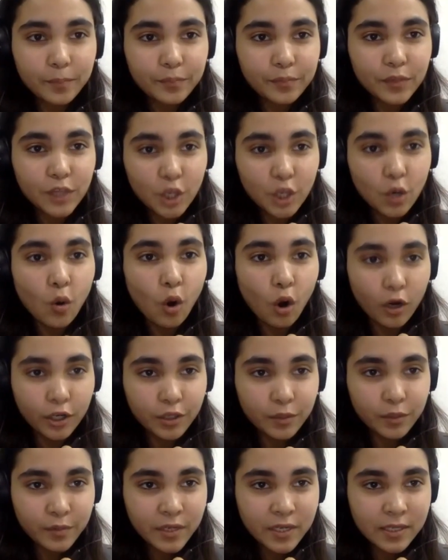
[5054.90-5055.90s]

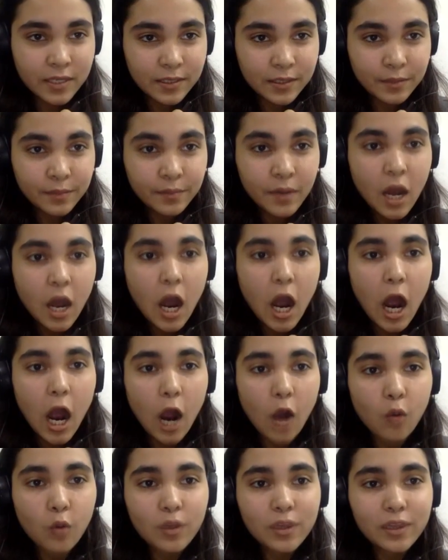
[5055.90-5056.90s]
neo-Ottomanism,
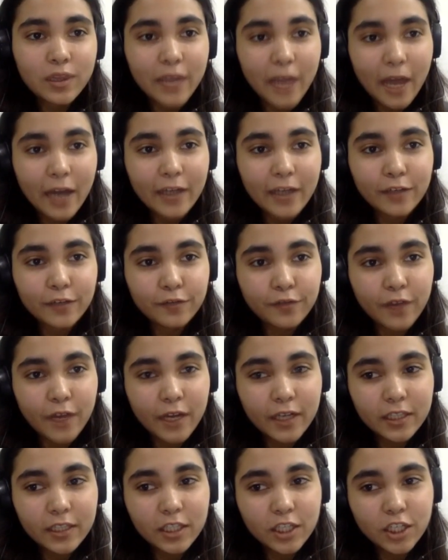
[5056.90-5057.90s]
how will that
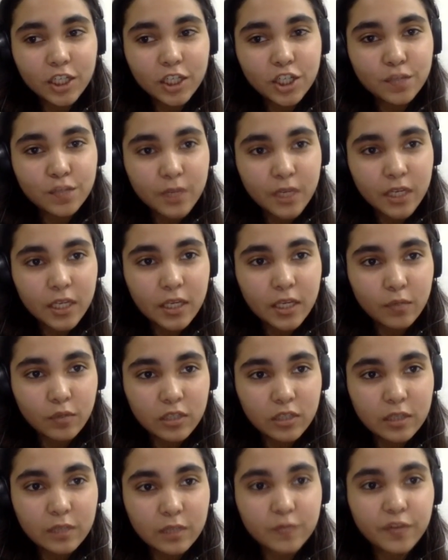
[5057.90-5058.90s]
affect the Kashmiri
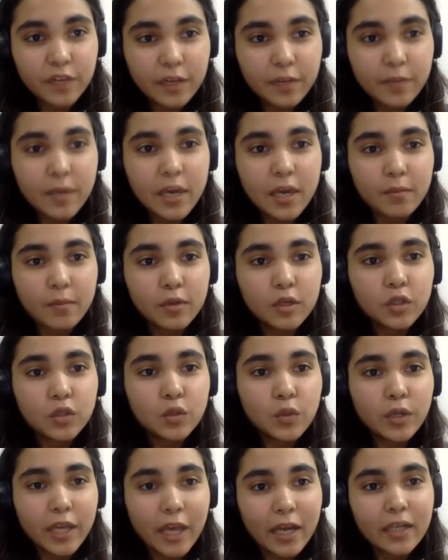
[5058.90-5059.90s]
Muslims? Will he be able to
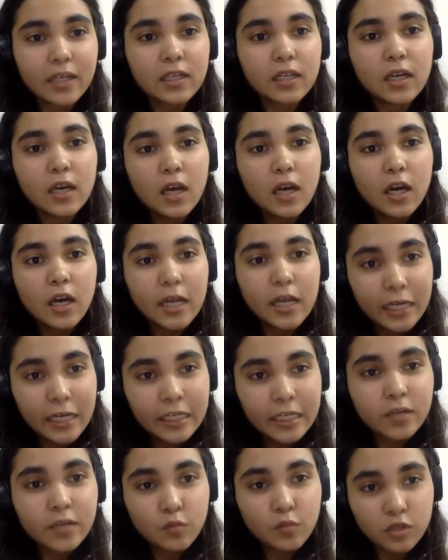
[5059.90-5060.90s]
get
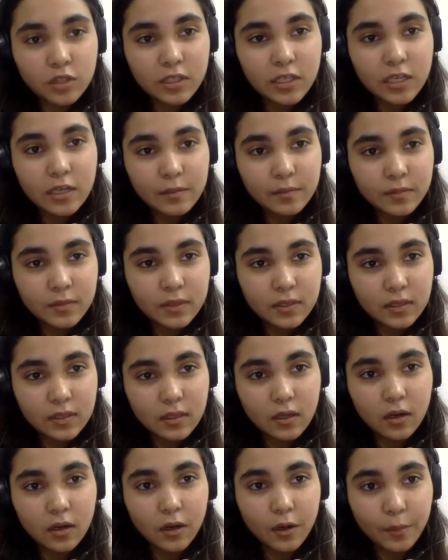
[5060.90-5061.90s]
Indian Muslims
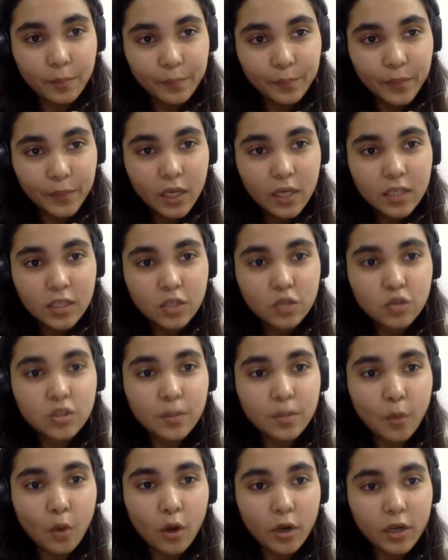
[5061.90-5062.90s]
to
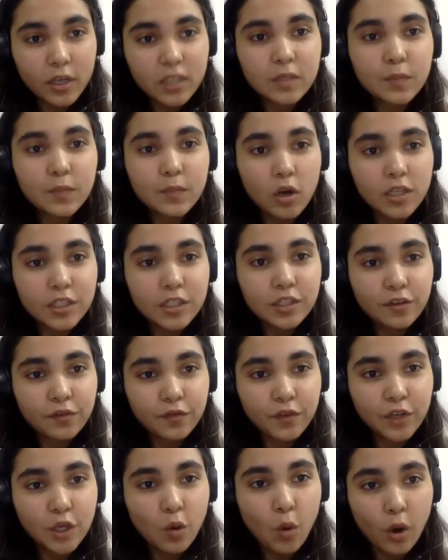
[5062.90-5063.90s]
support his policy of
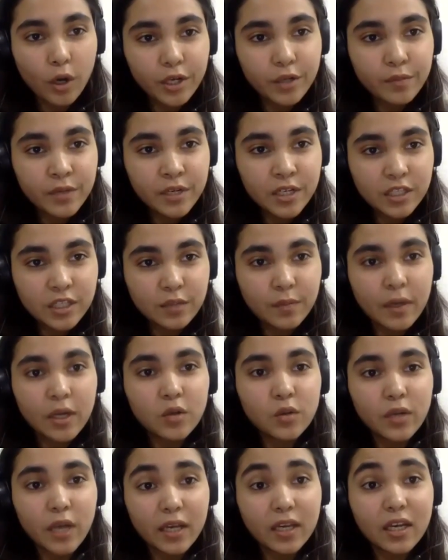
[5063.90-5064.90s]
neo-Ottomanism and
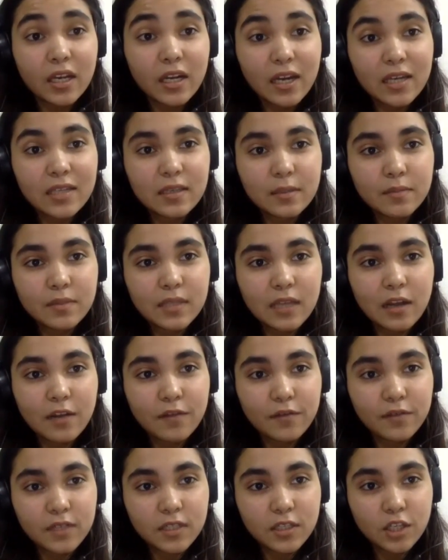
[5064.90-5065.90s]
to recognize himself
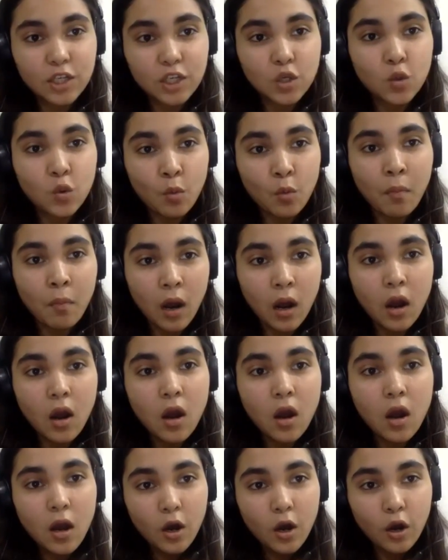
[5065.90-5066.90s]
as the new Ummah
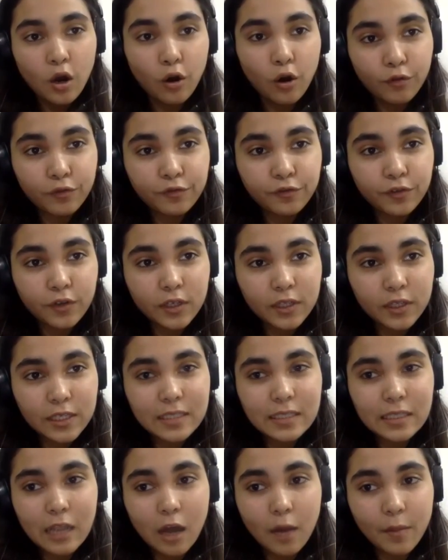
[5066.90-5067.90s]
of the
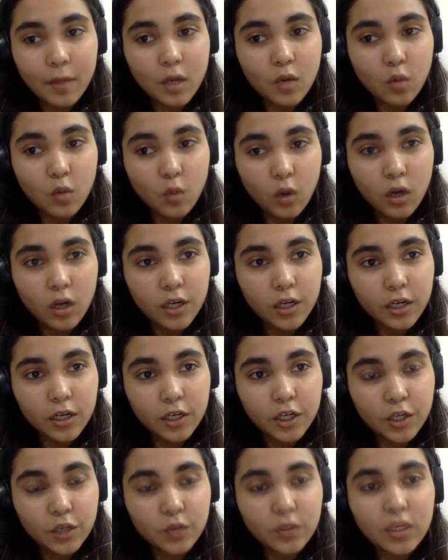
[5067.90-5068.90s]
Islamic world? Do
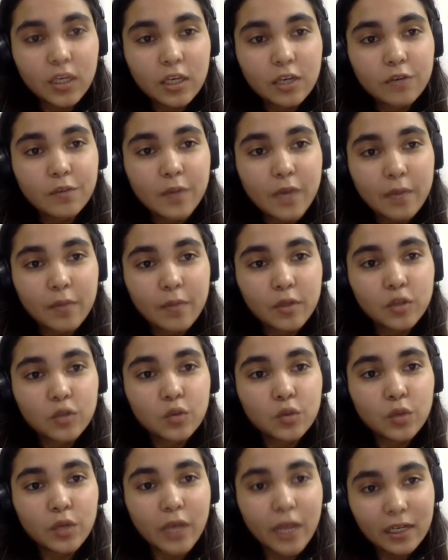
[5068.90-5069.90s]
you think he'll be able
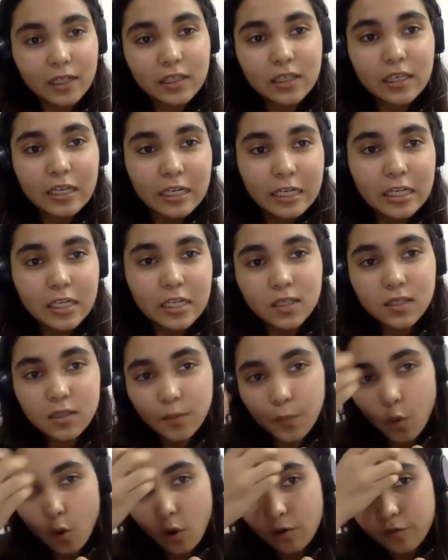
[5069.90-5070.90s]
to get the Indian
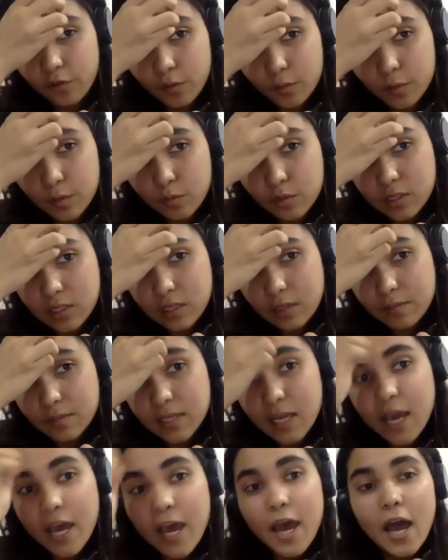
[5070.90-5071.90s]
support from the Muslims?
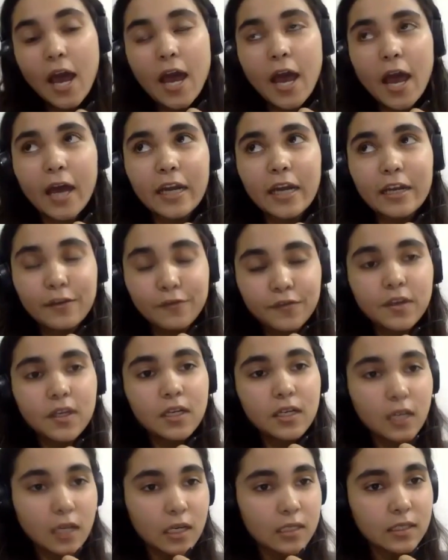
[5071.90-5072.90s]
And if he
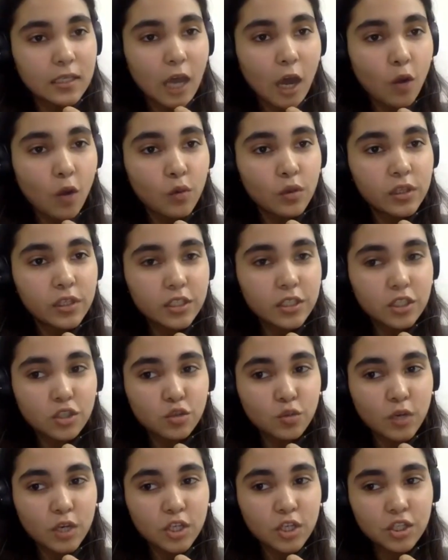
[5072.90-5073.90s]
does, how will the
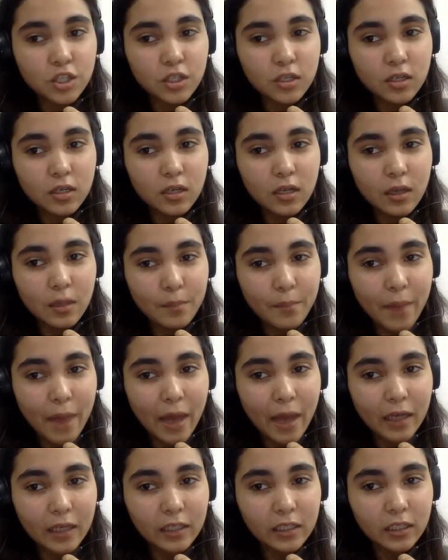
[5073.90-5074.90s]
situation
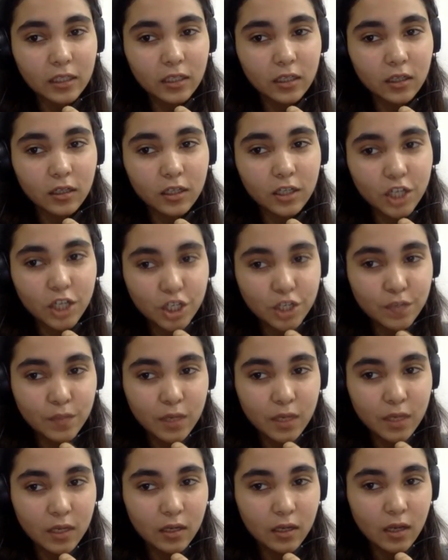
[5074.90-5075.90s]
impact
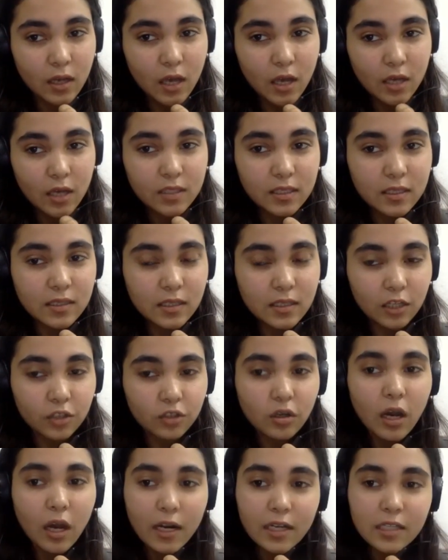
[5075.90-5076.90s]
Kashmir? Since
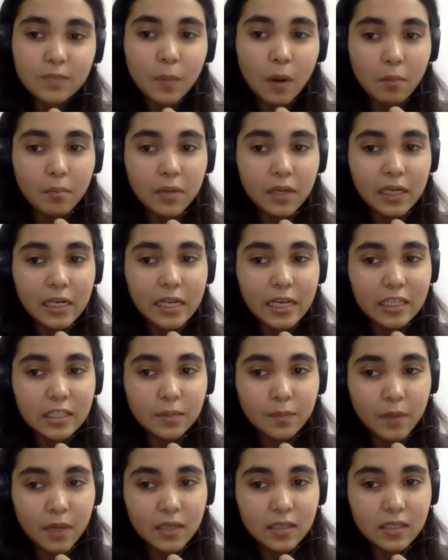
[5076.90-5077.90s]
Erdogan has publicly
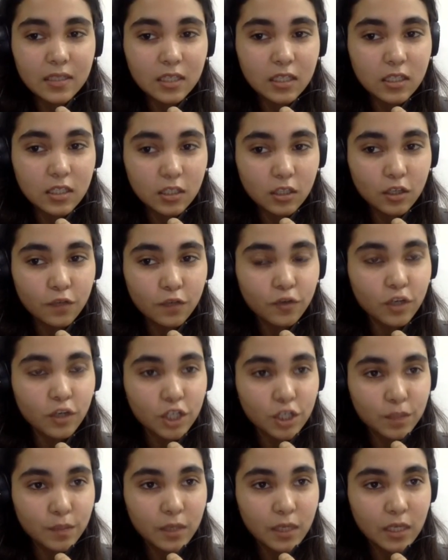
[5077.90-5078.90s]
expressed concern for
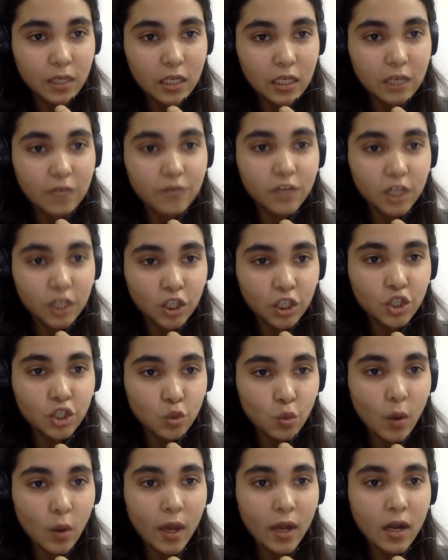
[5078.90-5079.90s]
Kashmir, even in the
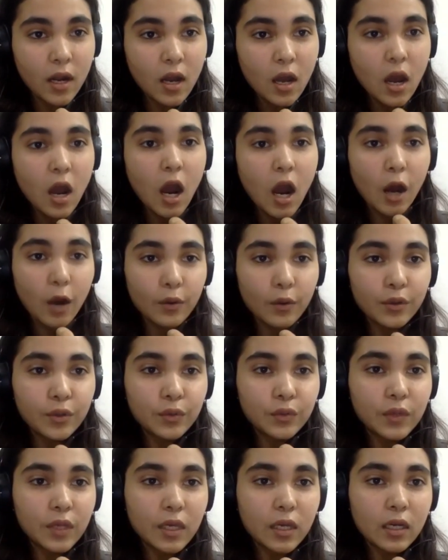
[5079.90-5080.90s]
UN, how do you
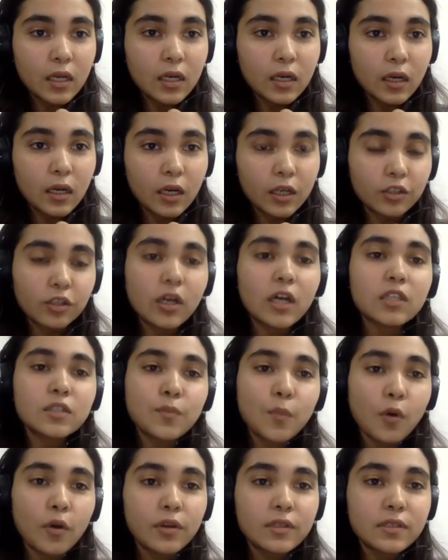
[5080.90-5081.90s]
think Erdogan's
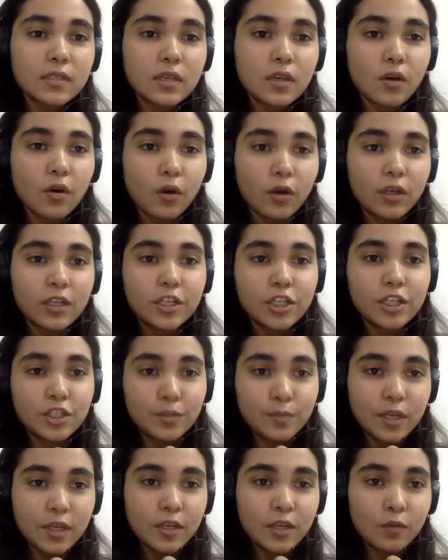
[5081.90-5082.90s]
policy on
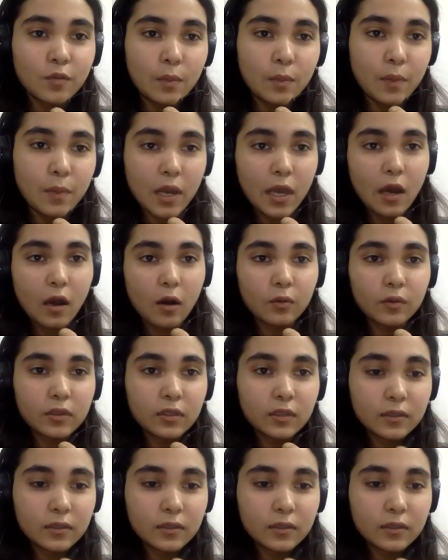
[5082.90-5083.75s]
Kashmir will play out?